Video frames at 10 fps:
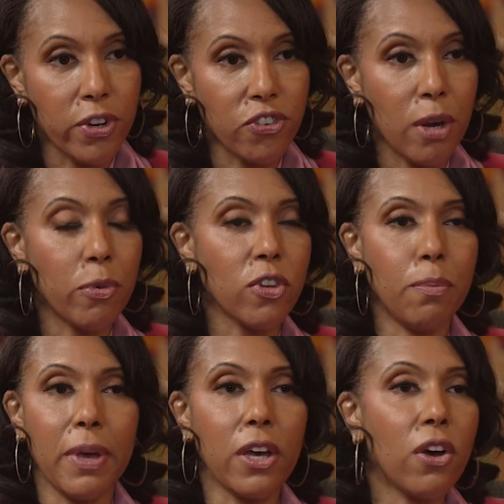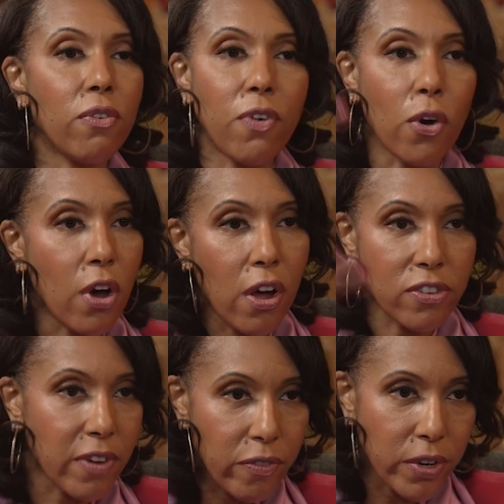into chambers, and make phone calls
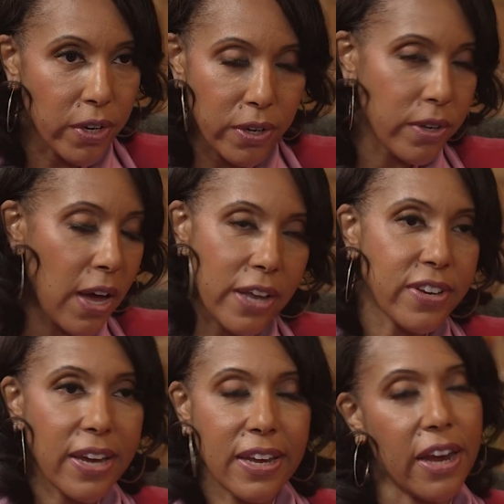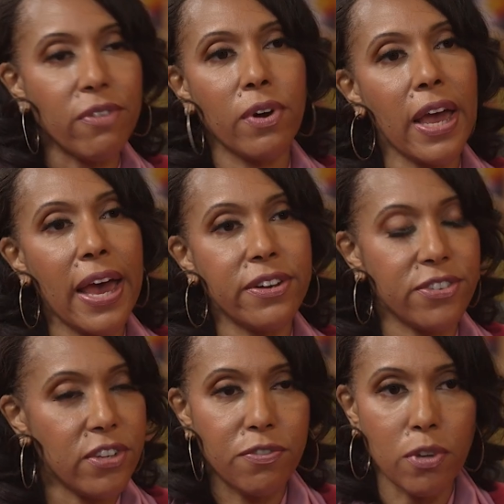of every contact I ever had to
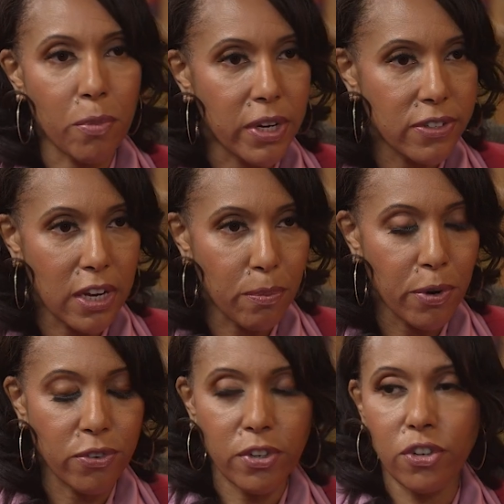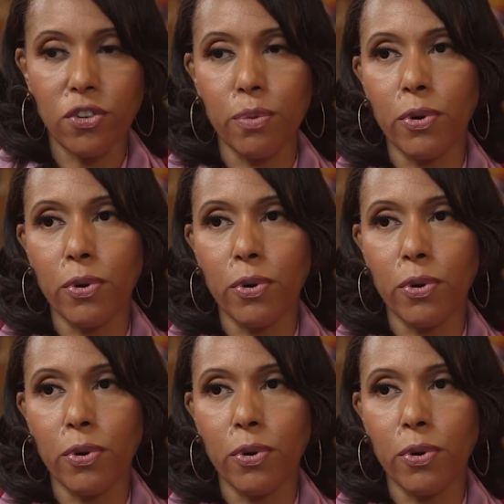see if someone could take a person into a